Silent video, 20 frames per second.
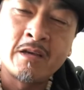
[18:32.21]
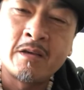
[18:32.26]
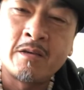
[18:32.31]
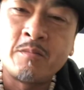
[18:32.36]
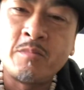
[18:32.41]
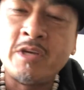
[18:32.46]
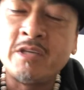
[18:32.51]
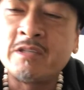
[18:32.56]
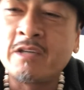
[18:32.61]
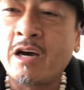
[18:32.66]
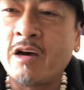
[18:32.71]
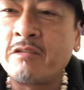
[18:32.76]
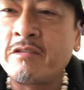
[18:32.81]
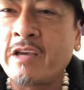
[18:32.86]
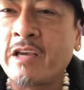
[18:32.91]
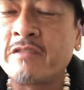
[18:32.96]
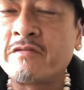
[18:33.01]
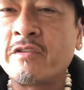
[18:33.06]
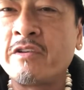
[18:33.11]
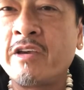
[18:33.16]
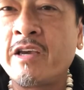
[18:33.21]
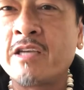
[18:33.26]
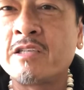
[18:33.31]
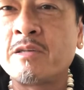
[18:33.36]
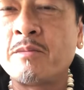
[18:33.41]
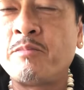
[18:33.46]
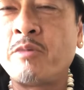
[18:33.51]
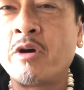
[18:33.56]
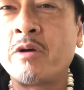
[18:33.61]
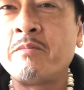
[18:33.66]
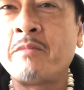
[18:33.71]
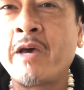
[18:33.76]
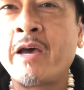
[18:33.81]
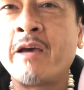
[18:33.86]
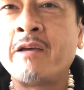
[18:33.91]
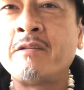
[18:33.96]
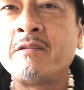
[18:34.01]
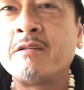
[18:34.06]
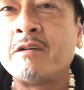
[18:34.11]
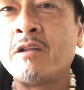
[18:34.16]
peace out. Thanks for your guys' support,
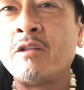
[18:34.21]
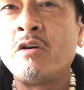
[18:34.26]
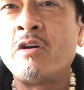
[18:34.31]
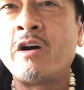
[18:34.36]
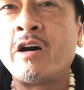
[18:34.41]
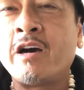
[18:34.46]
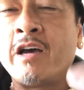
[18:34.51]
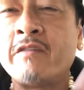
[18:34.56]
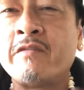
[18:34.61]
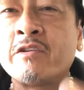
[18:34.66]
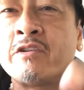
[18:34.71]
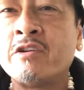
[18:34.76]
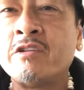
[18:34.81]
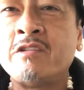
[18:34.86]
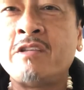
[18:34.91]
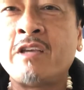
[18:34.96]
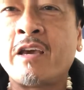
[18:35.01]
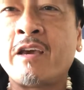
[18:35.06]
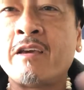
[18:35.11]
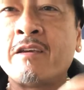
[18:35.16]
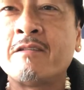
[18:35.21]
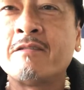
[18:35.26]
man. Aloha. Have a good day.